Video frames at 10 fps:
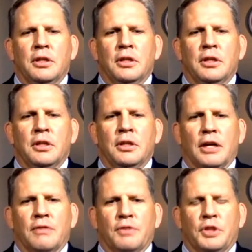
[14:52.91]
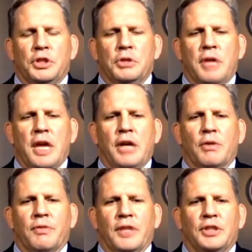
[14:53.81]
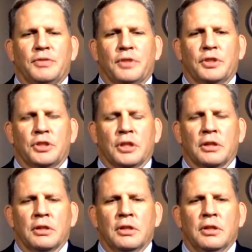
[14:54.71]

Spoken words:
for the UK or vice versa,